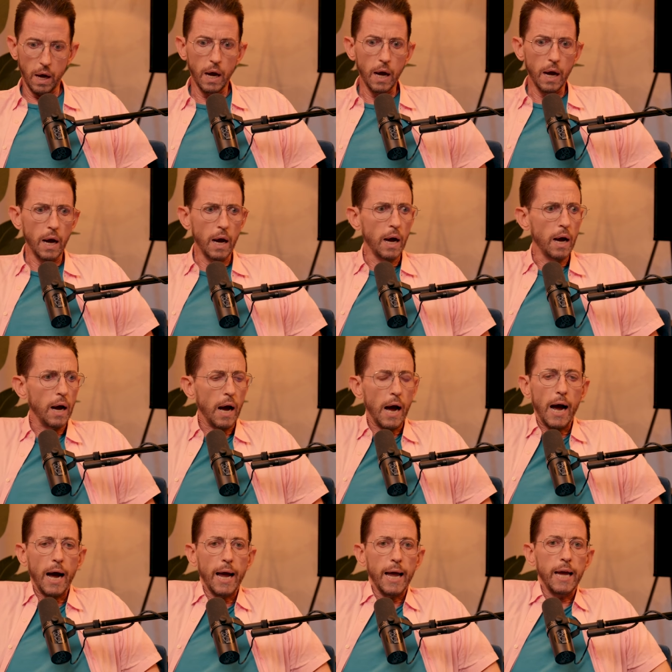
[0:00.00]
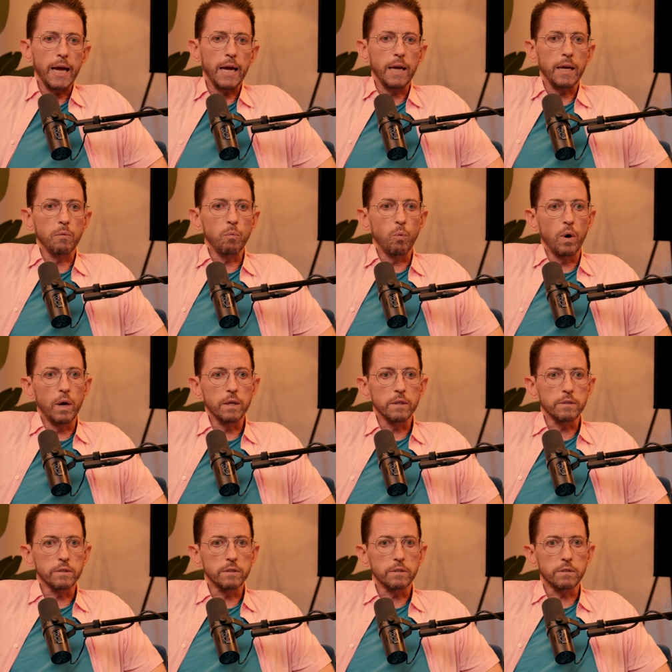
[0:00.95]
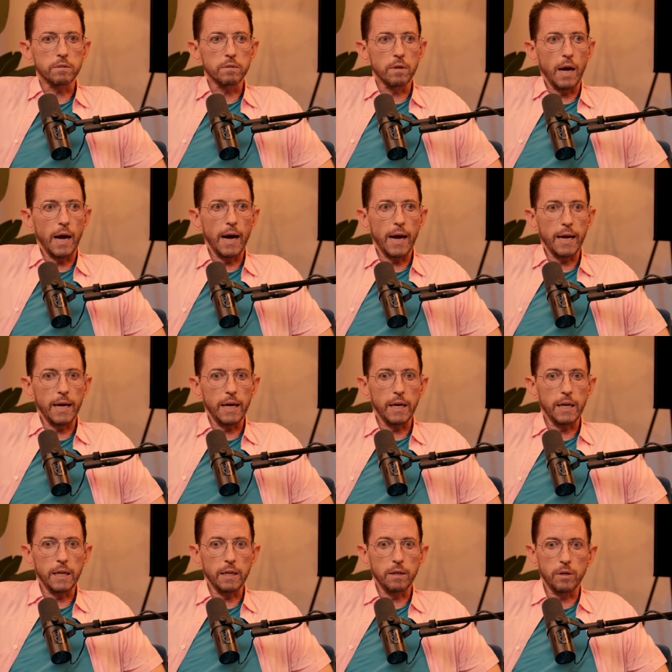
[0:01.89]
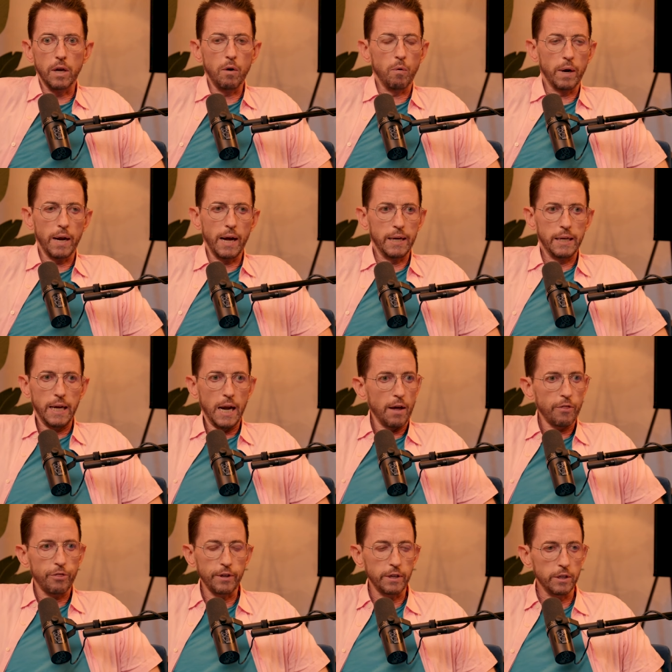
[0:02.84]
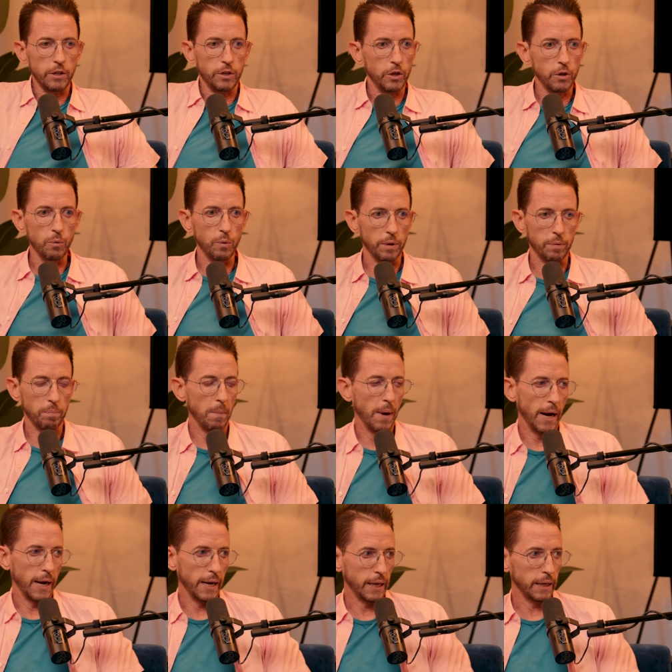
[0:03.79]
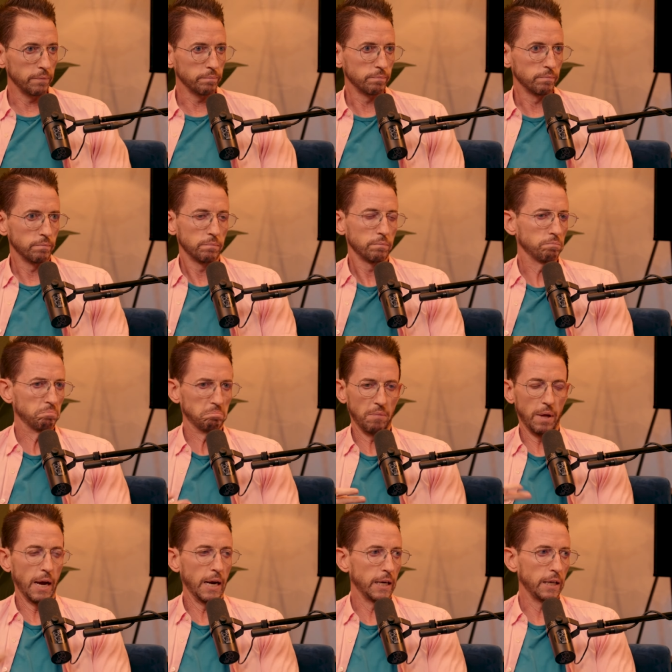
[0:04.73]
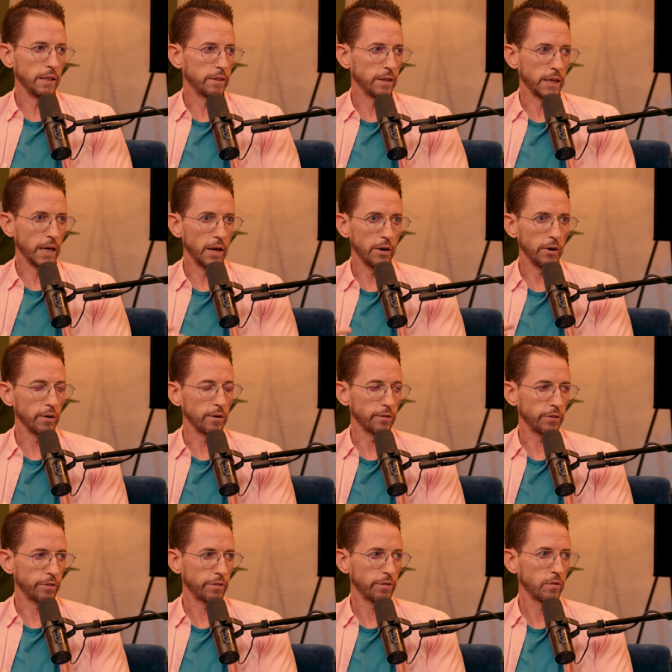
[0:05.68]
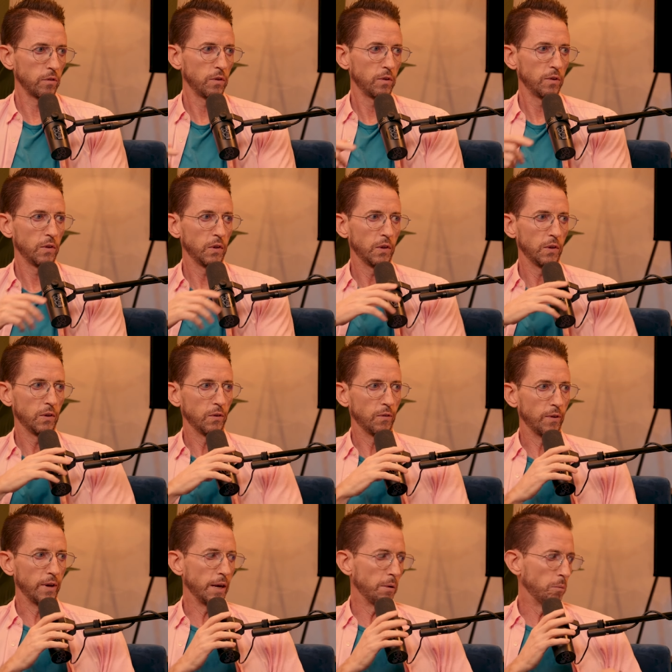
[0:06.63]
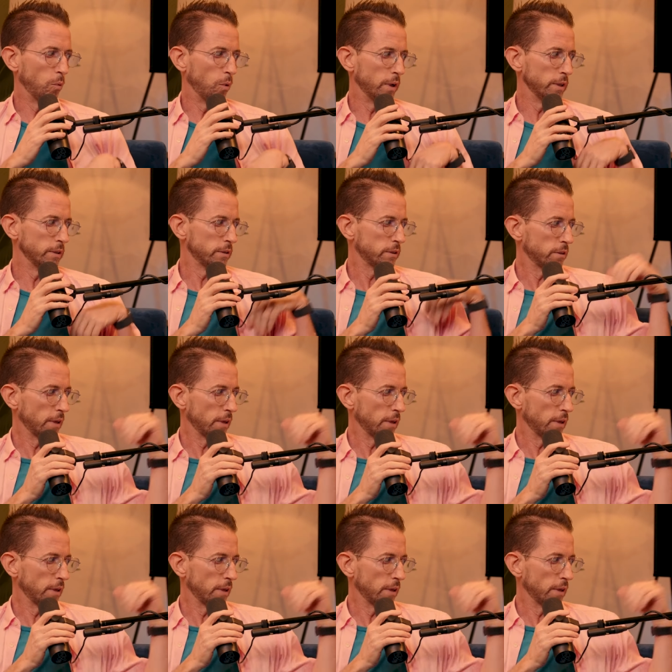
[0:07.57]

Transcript: uh, of the I visions? was I no, it had nothing to do with my anything on earth. It was